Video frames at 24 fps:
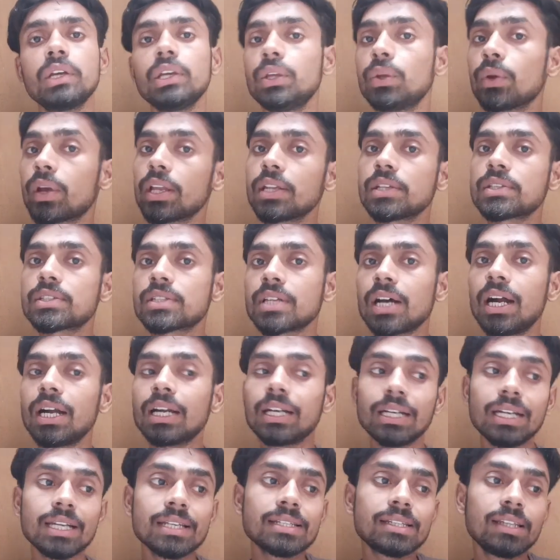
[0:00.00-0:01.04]
You can
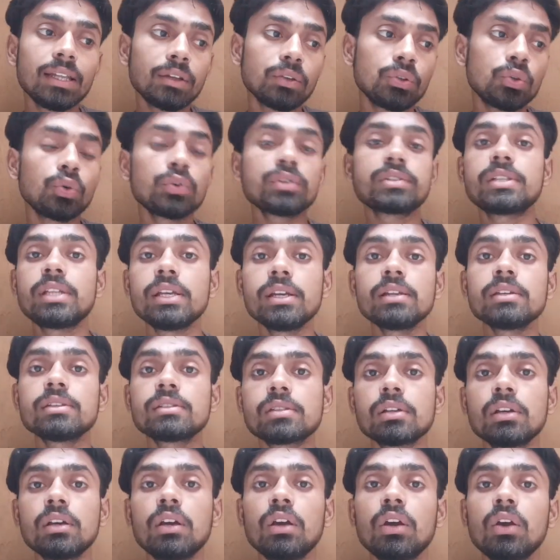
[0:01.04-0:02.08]
start listening those
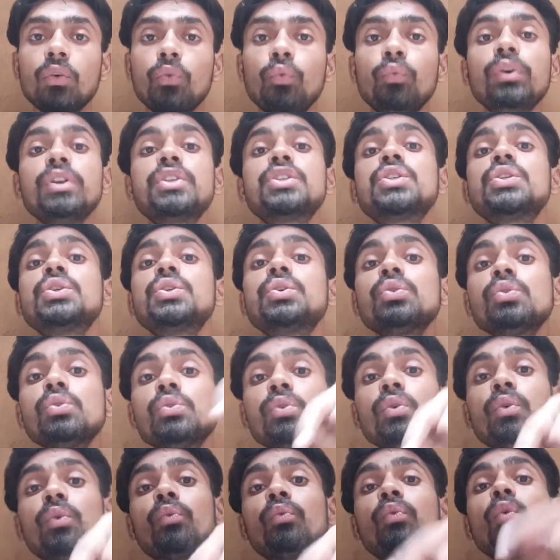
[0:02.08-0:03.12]
things which
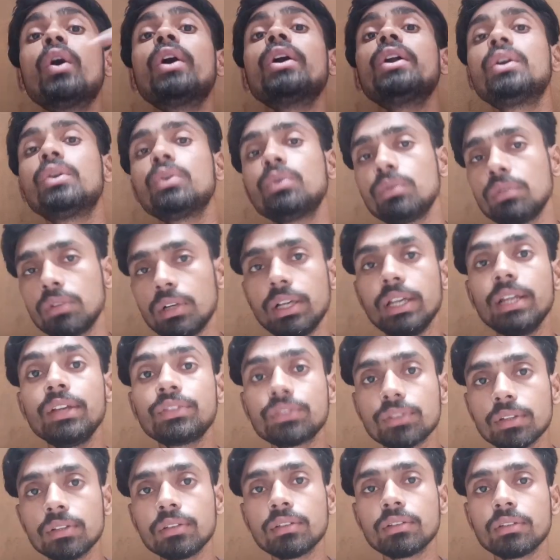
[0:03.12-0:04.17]
you want to
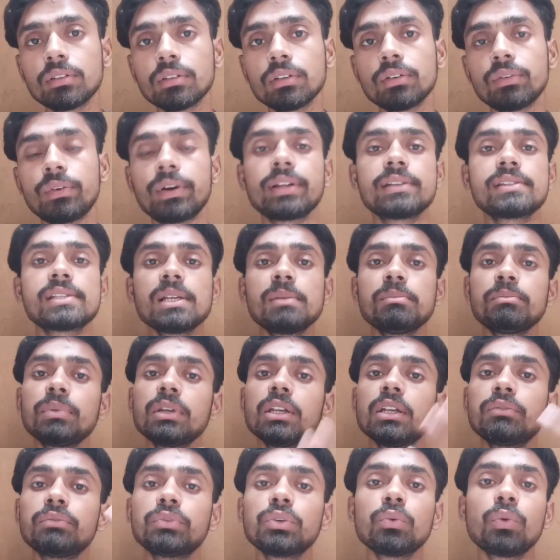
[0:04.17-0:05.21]
listen. For
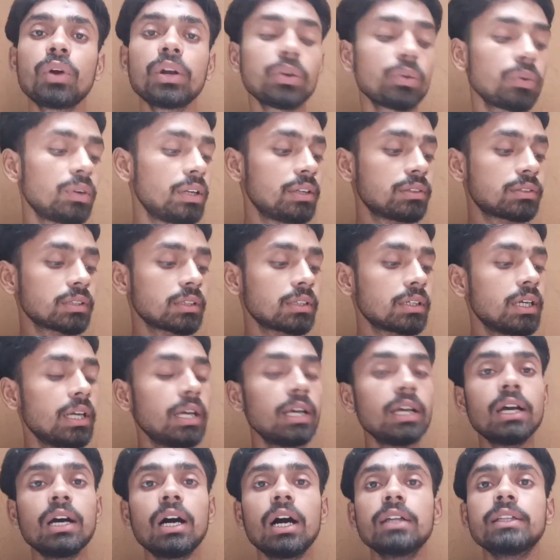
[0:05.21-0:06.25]
example, if you want to listen
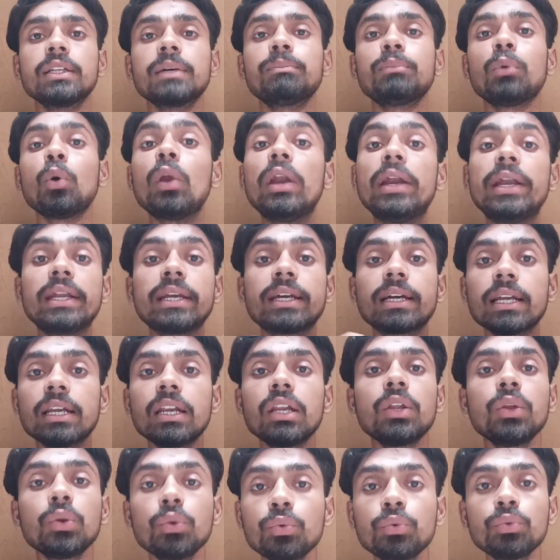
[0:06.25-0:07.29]
the political
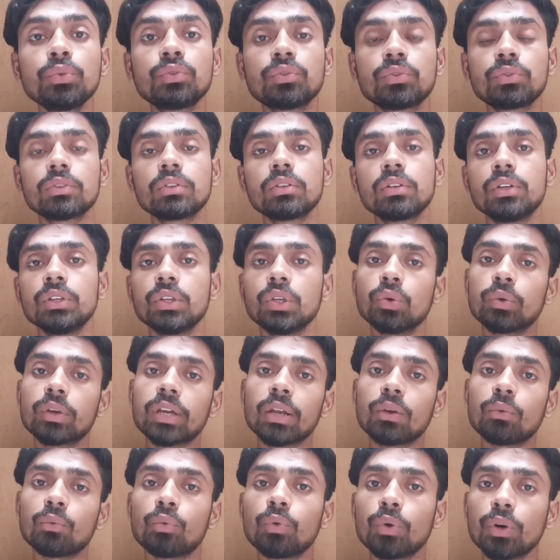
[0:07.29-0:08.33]
news, you
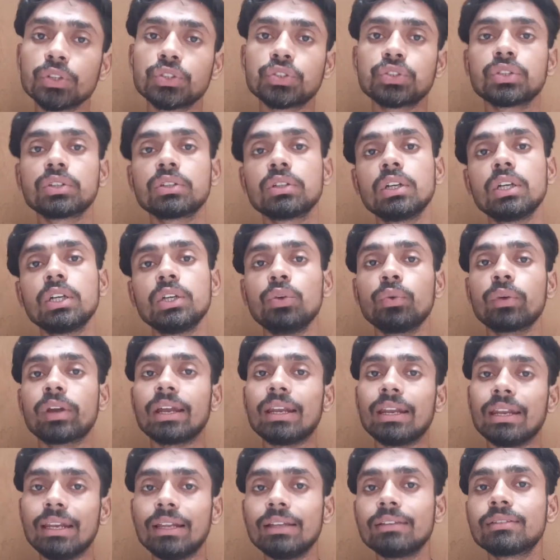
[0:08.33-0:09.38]
can watch, you
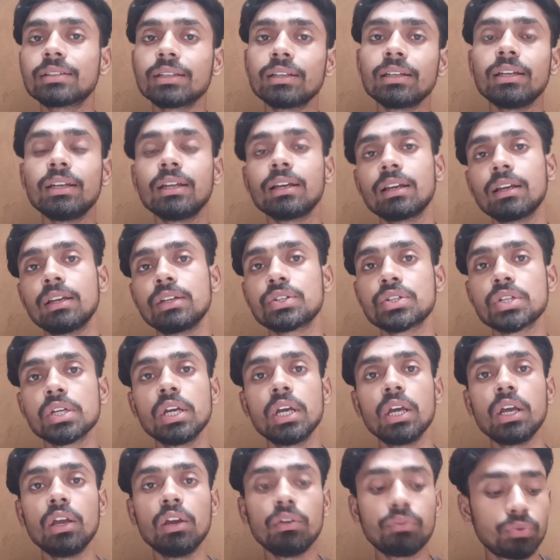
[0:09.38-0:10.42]
can listen in English.
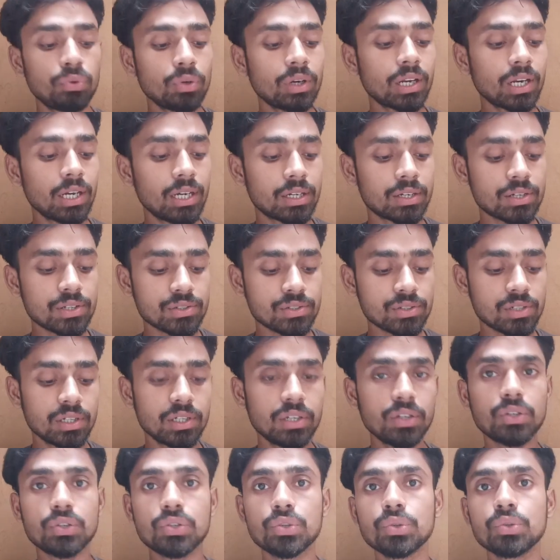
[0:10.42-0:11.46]
If you are interested
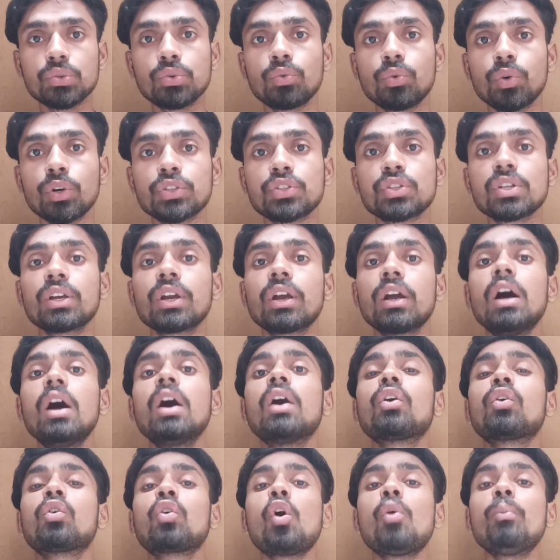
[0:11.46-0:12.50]
into watching
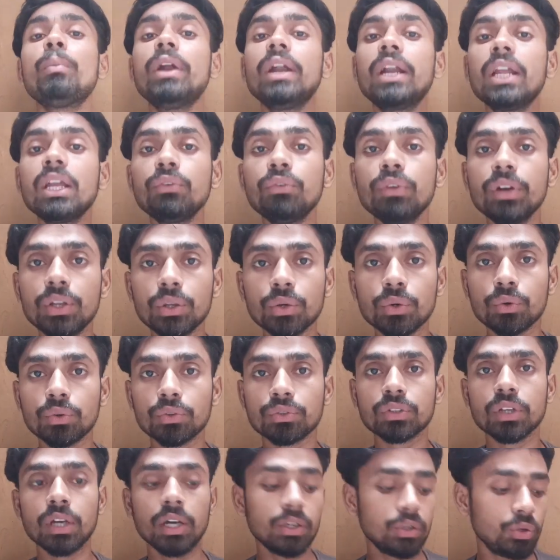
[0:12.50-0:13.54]
comedy
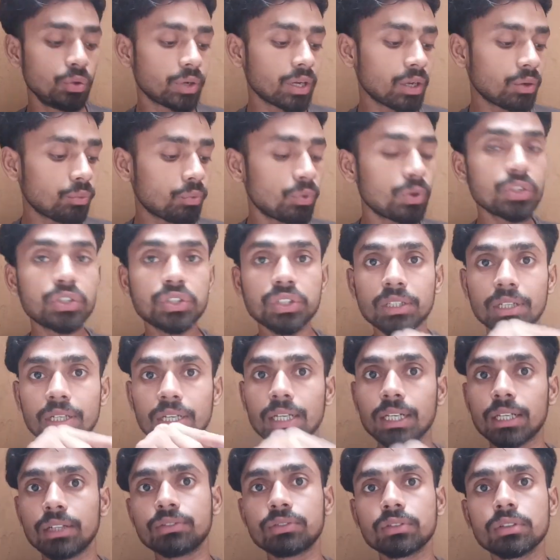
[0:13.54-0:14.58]
videos, you can watch in
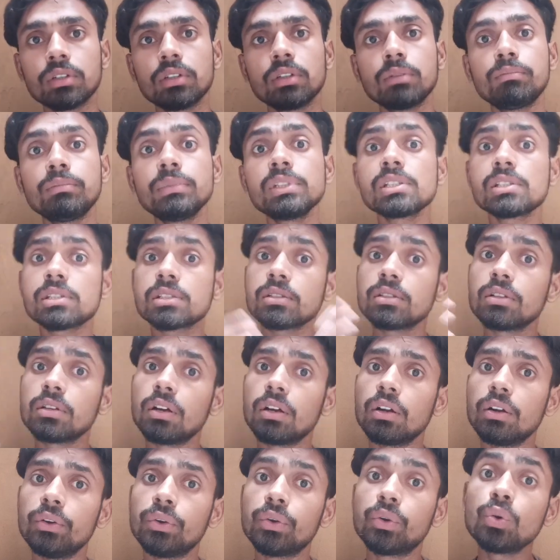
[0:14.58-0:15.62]
English. Means
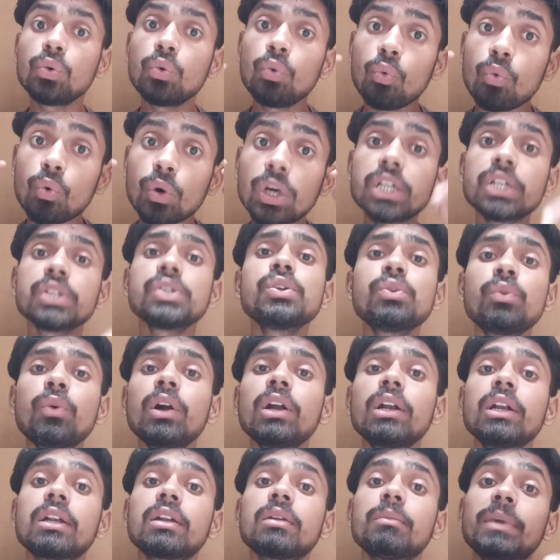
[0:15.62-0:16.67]
do what you
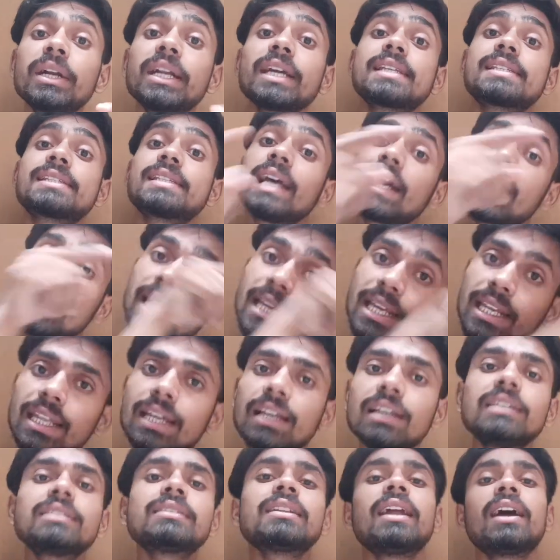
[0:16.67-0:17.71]
want, but exactly in
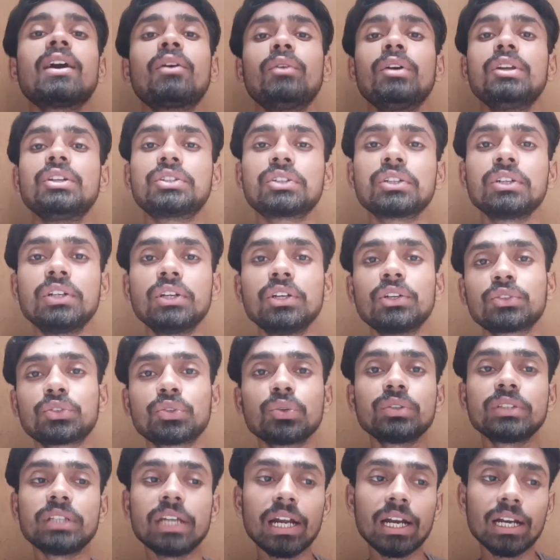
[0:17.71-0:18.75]
English language,
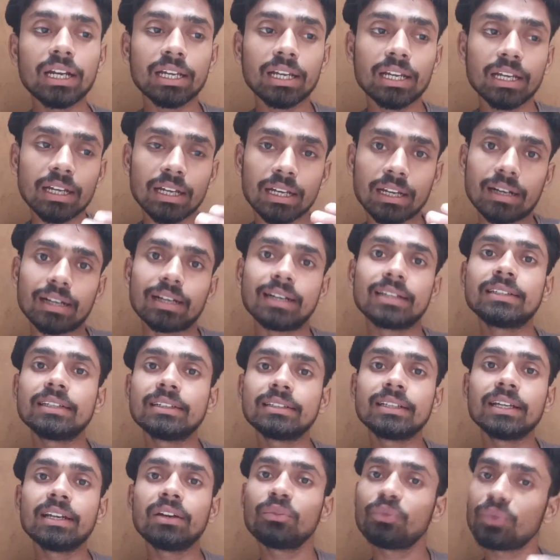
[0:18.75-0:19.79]
so that rather
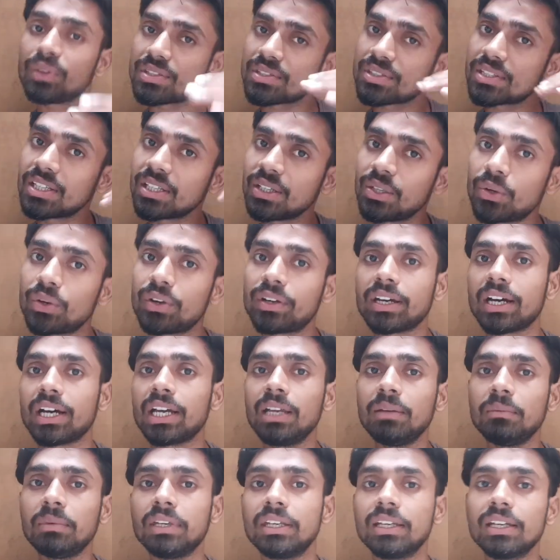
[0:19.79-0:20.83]
than wasting your
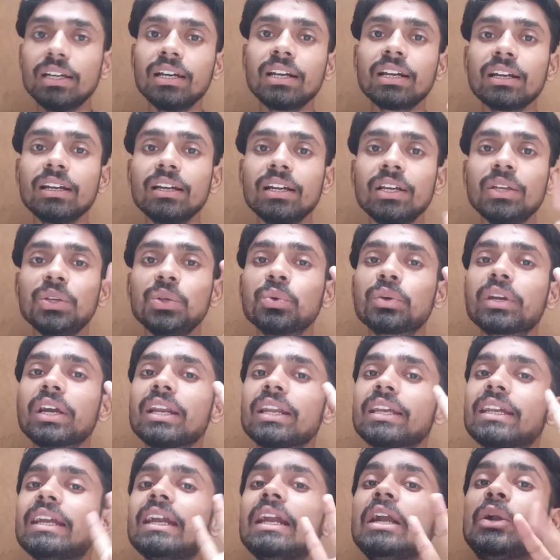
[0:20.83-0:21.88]
time here, you
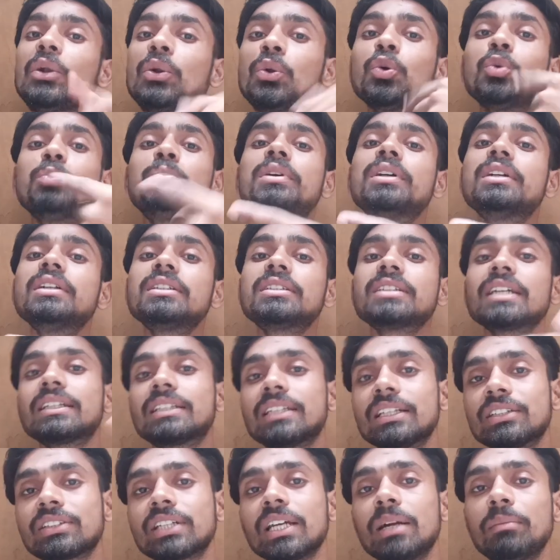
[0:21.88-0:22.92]
can kill two birds at
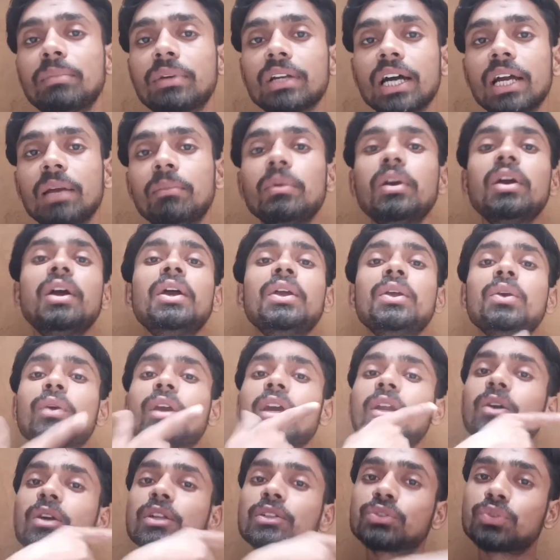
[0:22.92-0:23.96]
the same time. You
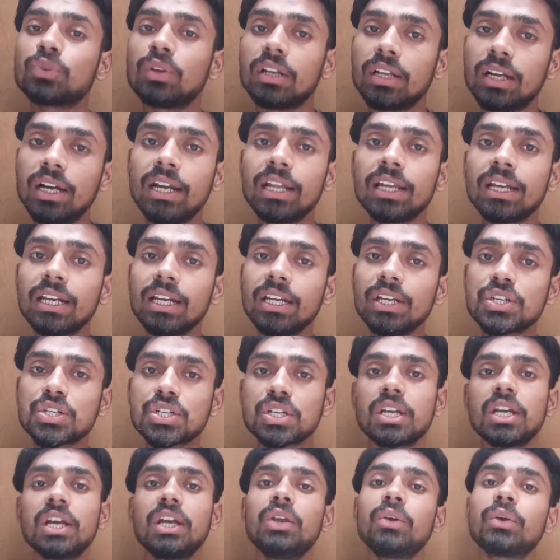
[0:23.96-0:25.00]
can also learn
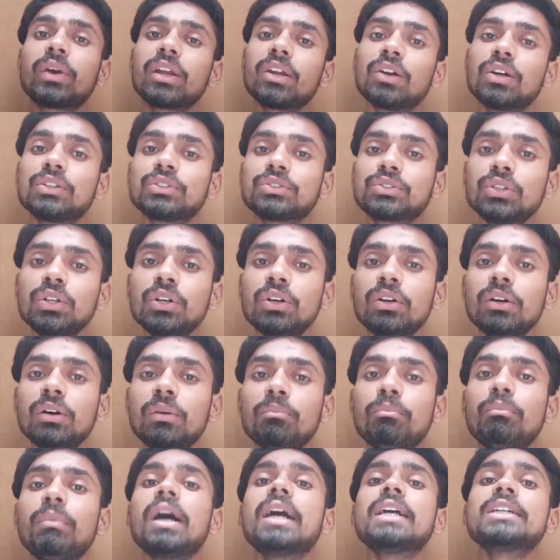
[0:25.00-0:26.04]
English, you can also
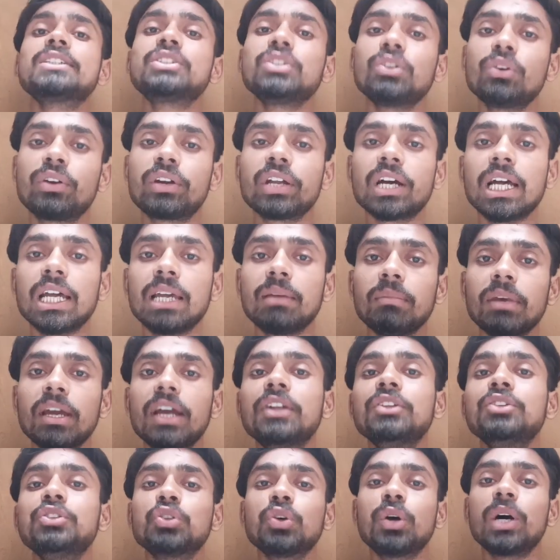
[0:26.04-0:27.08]
pass your time,
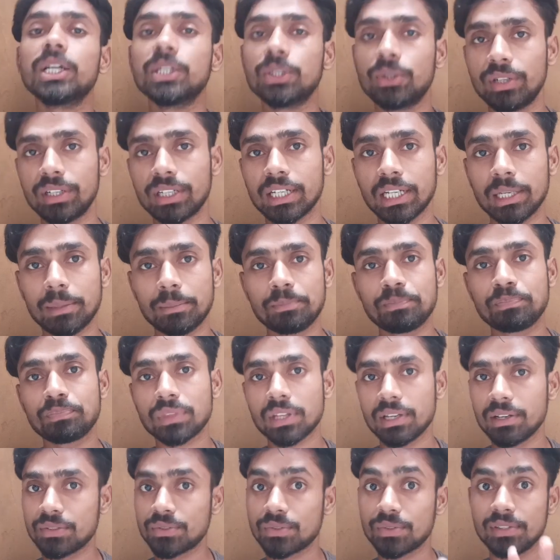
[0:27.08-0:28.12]
enjoy your time.
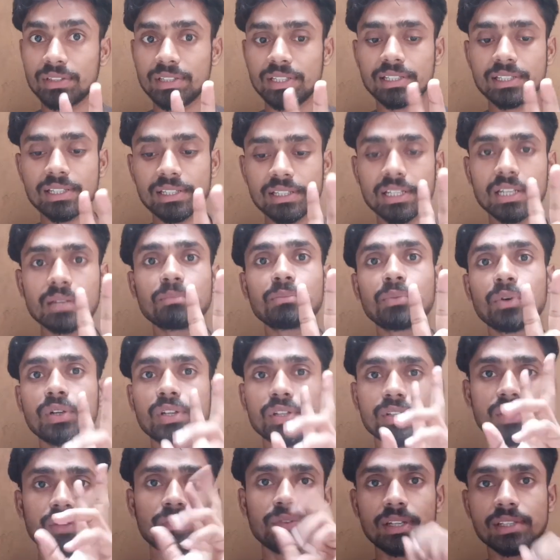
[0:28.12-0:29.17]
So this is the
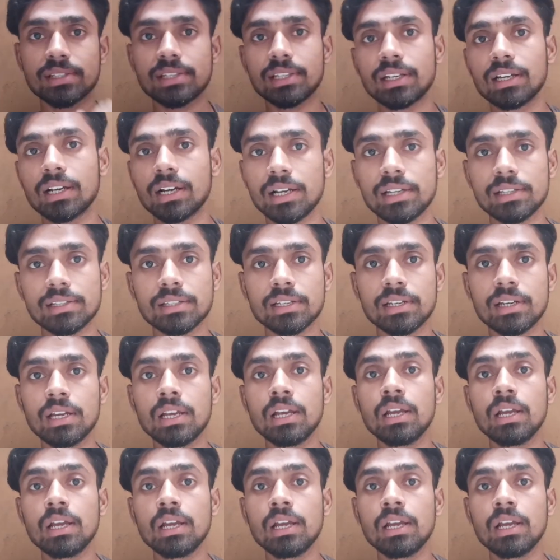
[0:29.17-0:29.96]
importance of listening, guys.